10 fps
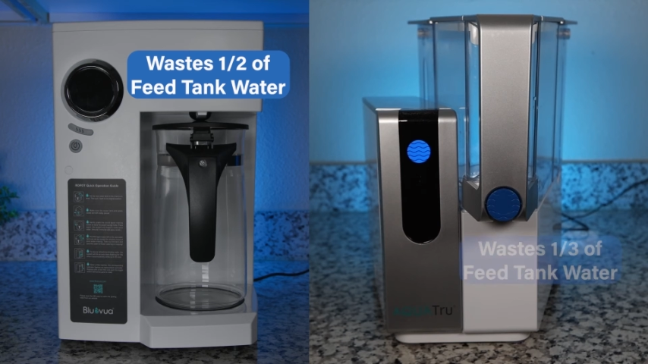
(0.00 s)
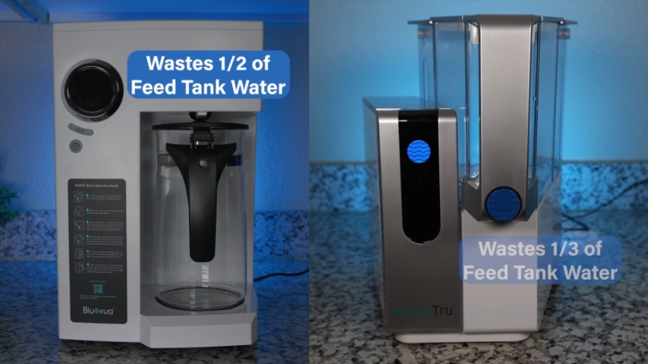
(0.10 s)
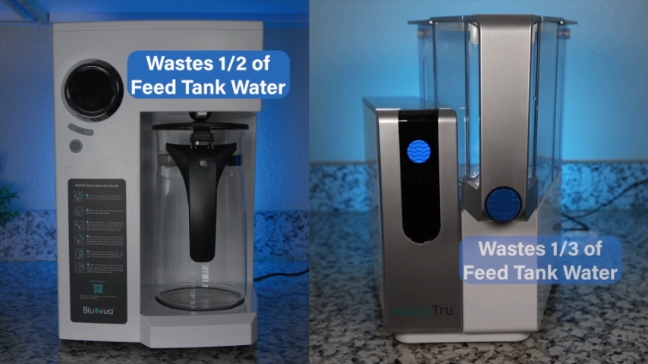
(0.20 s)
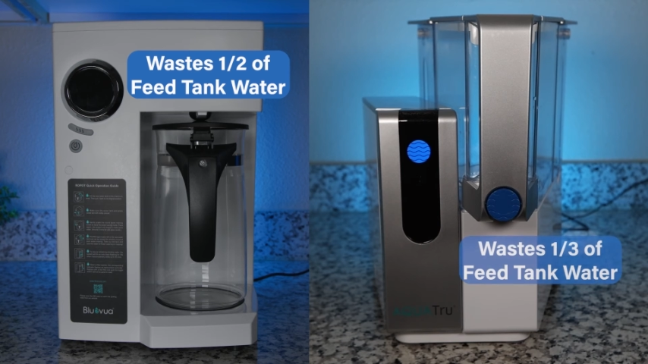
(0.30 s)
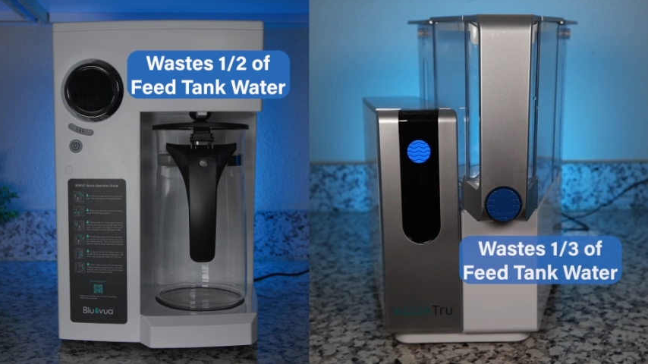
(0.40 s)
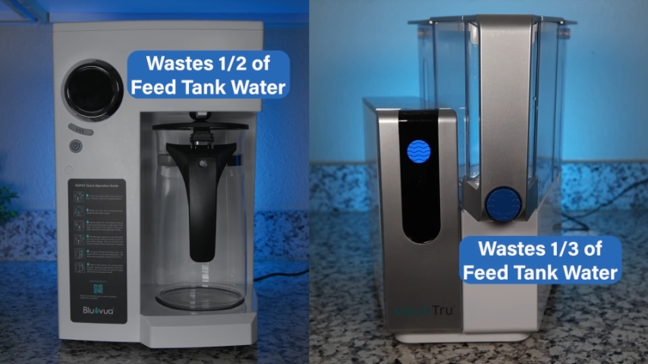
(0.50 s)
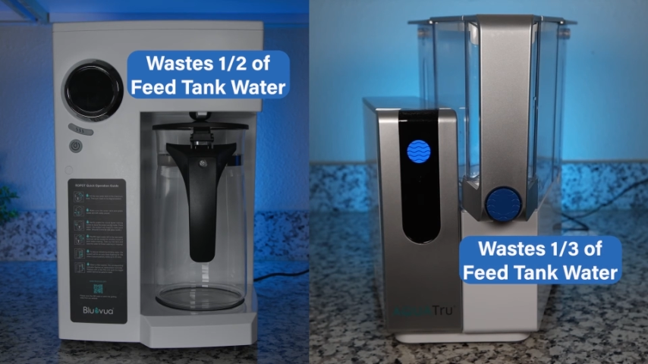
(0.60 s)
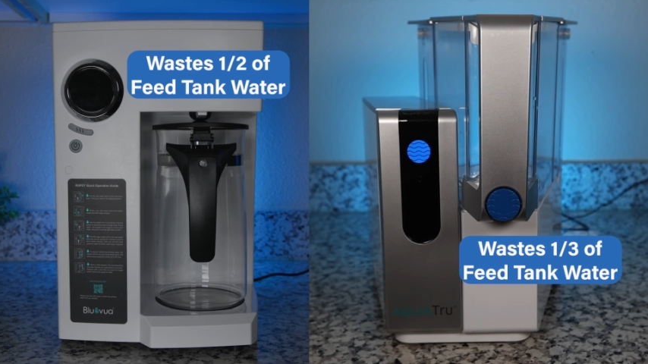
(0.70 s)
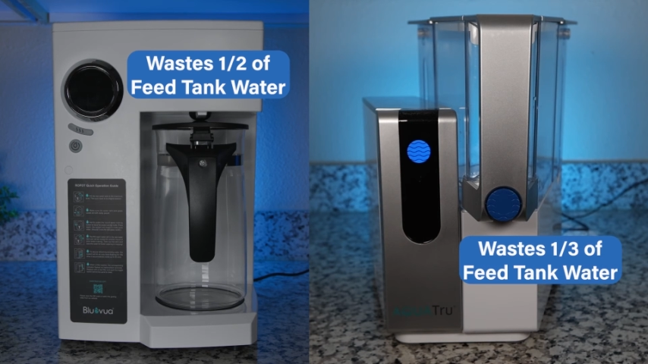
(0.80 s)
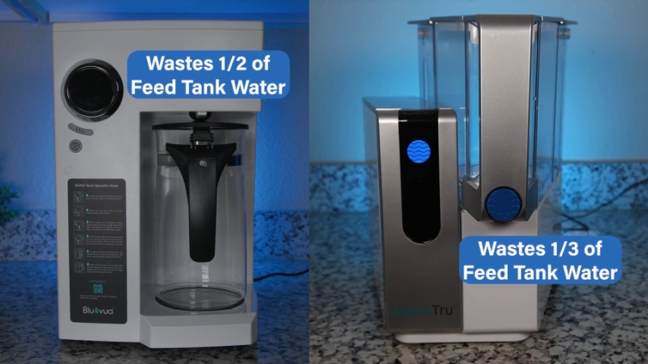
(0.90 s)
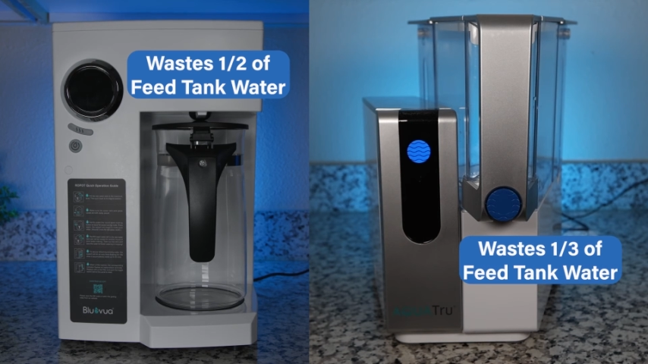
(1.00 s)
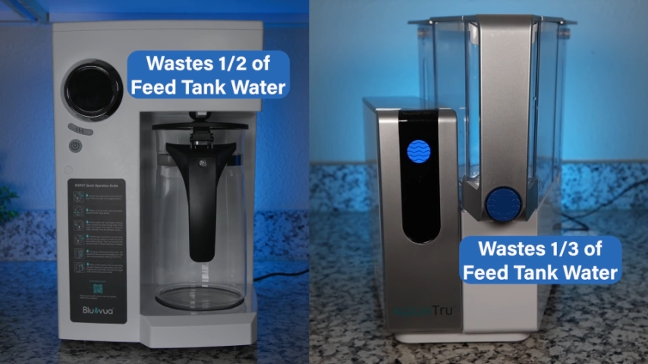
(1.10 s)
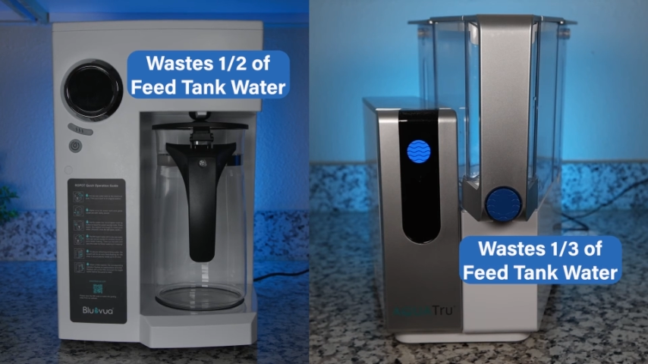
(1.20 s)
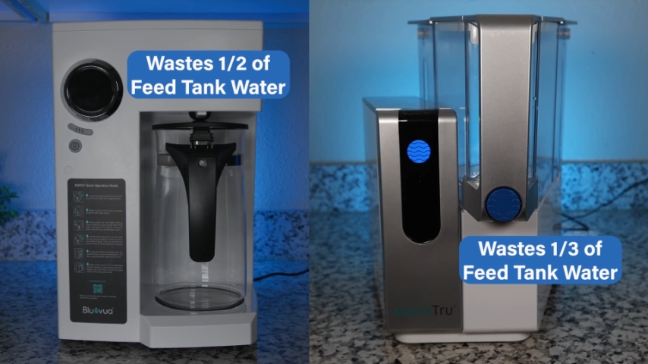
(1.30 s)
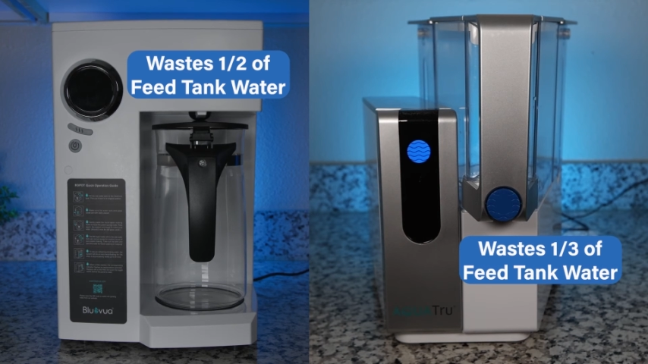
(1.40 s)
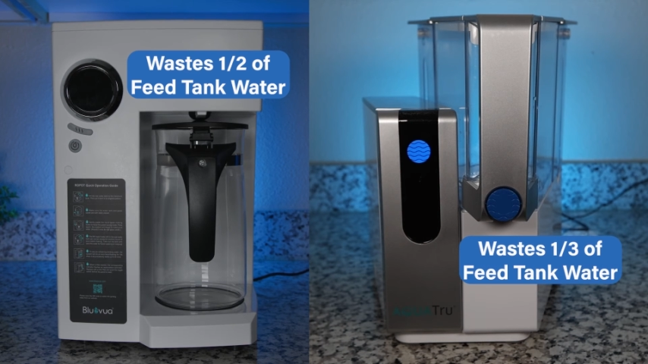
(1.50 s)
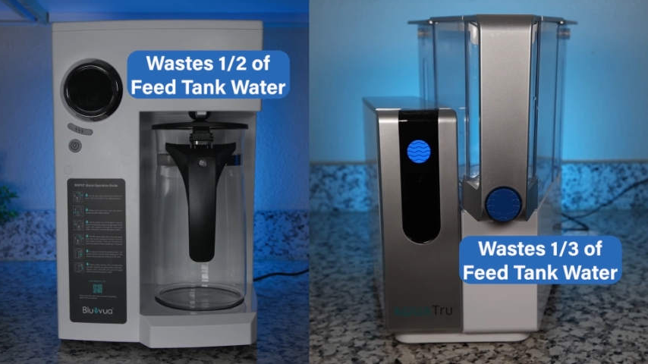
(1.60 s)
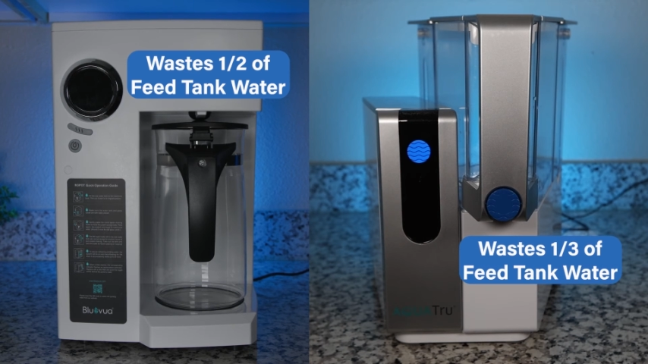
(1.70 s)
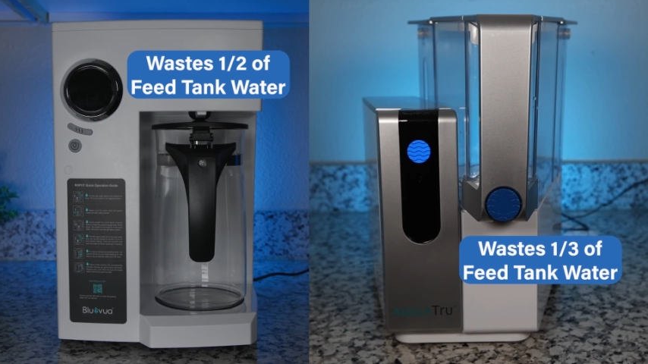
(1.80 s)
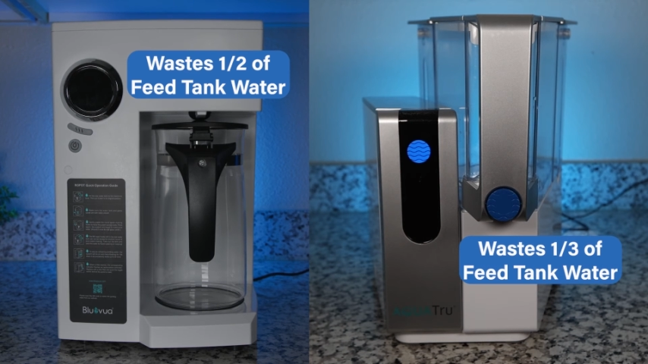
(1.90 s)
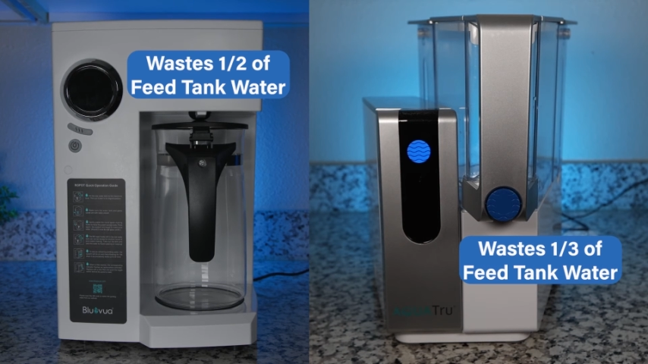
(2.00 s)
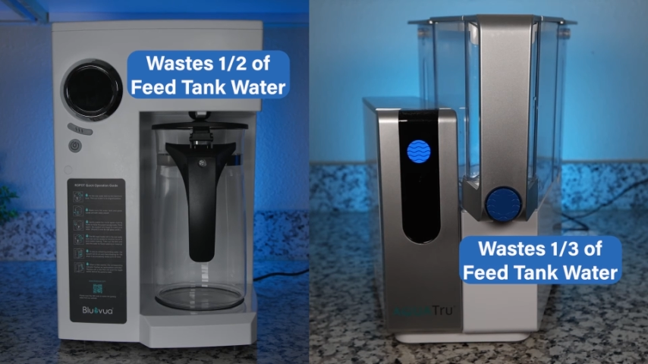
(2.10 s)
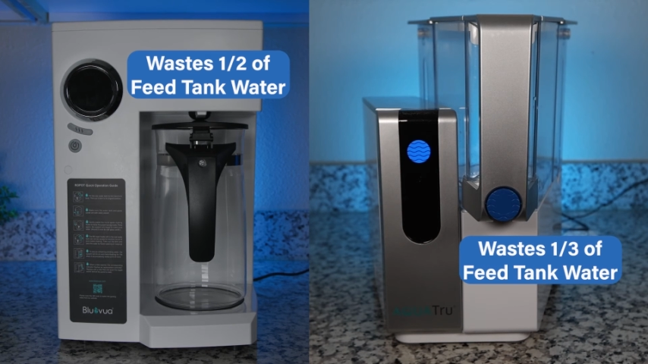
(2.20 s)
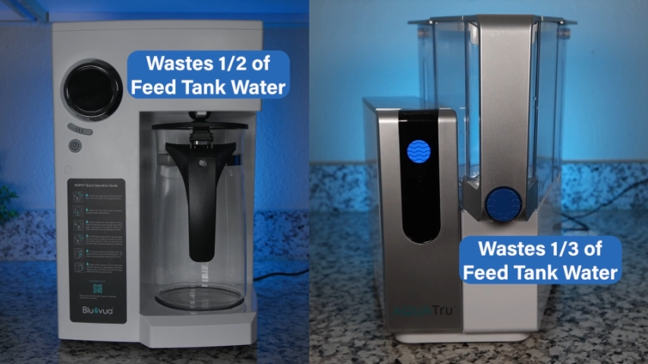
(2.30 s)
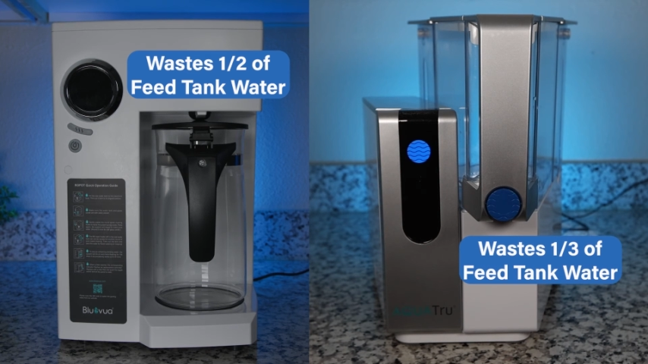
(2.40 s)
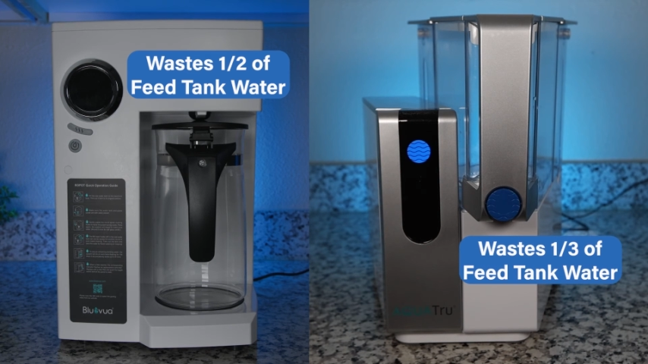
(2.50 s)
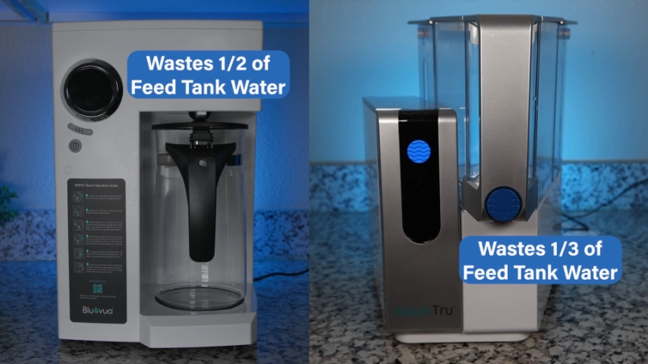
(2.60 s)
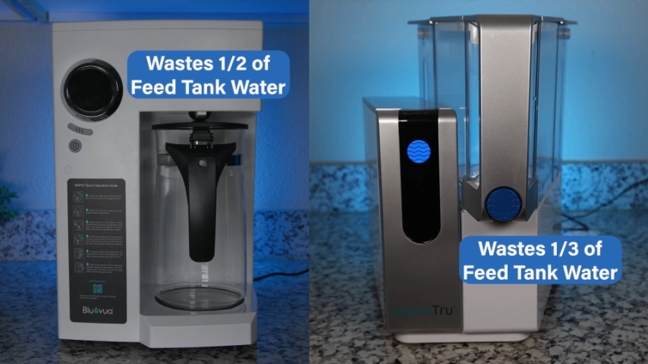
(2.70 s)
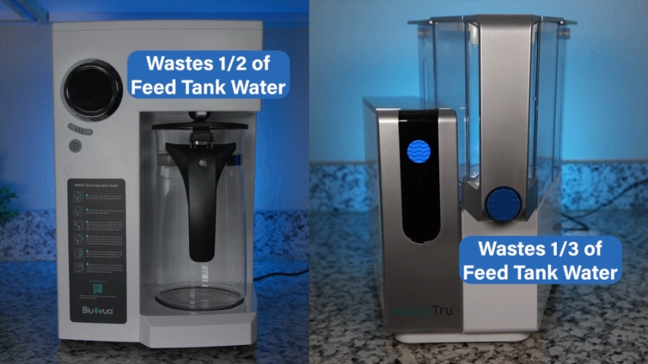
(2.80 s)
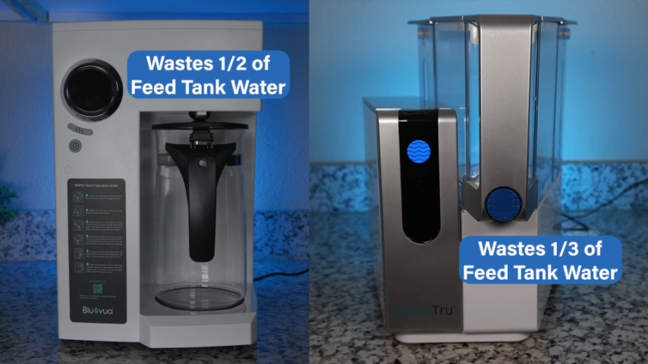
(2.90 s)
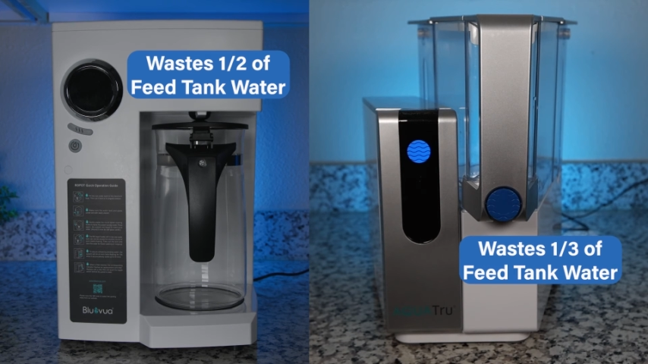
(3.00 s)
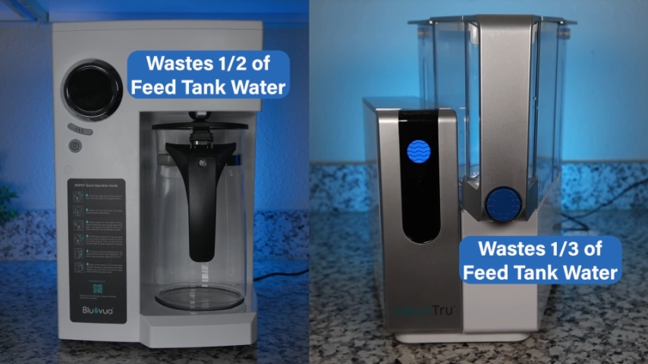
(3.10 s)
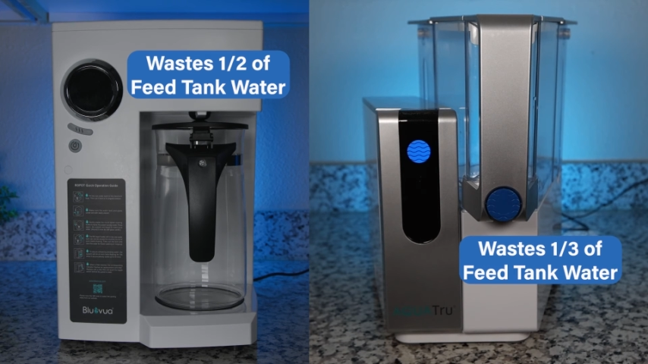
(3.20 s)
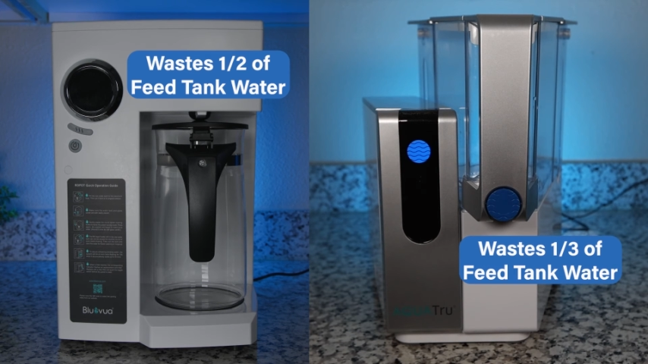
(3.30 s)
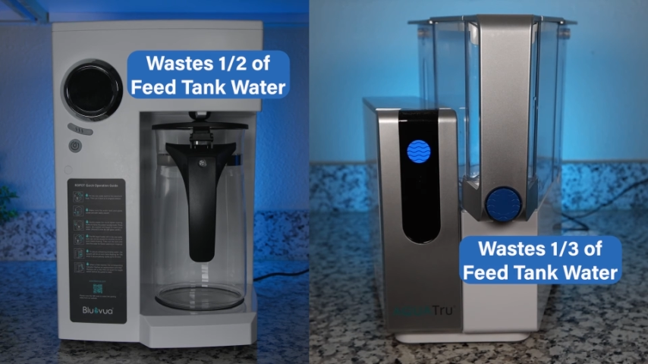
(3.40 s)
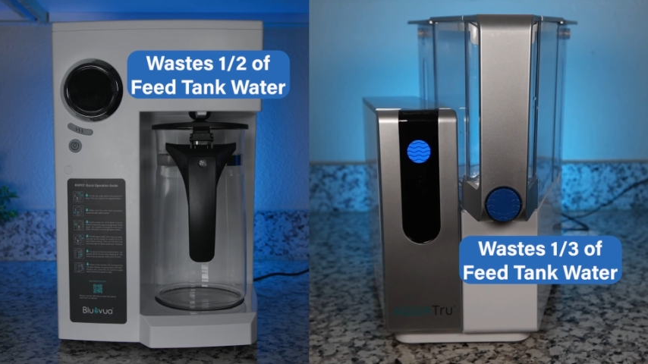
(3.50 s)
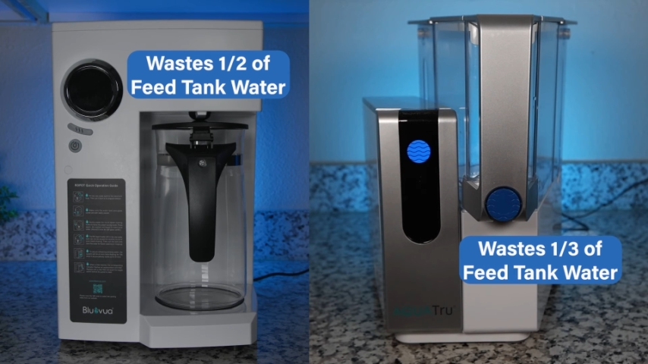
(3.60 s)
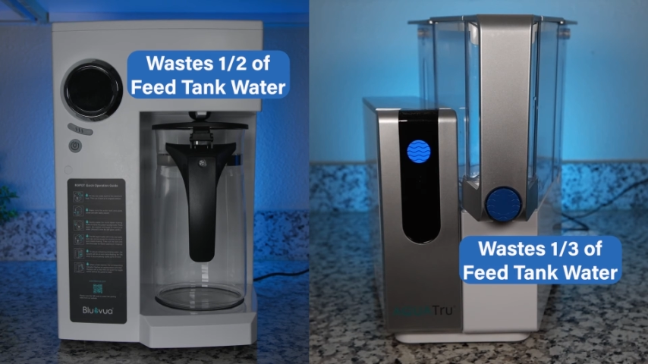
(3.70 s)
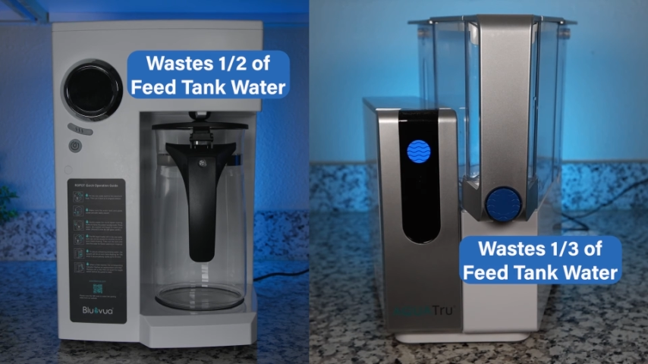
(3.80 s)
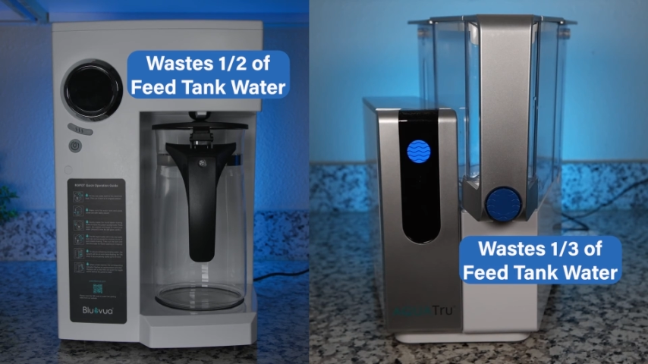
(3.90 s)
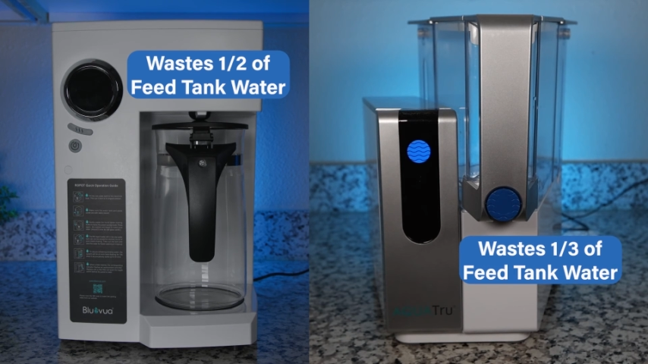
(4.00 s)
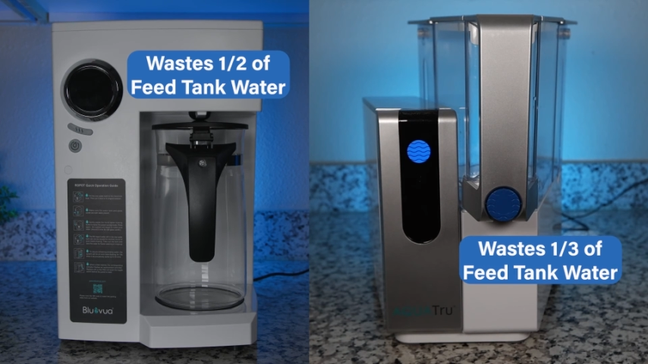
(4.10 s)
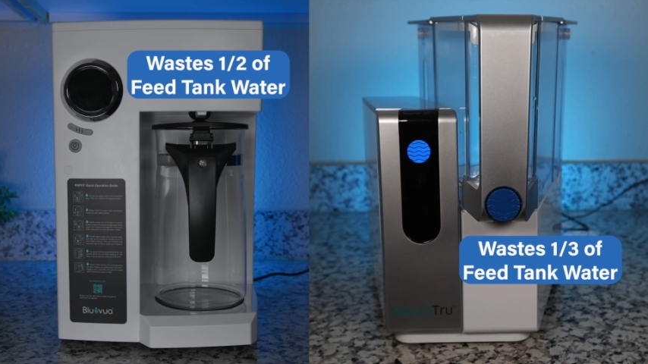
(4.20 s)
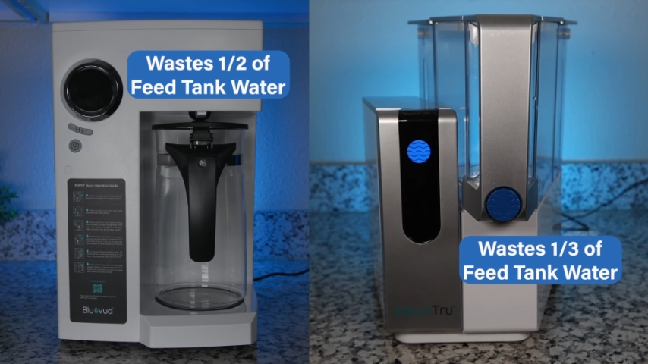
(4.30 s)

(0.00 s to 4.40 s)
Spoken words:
Nobody's mouth can be seen.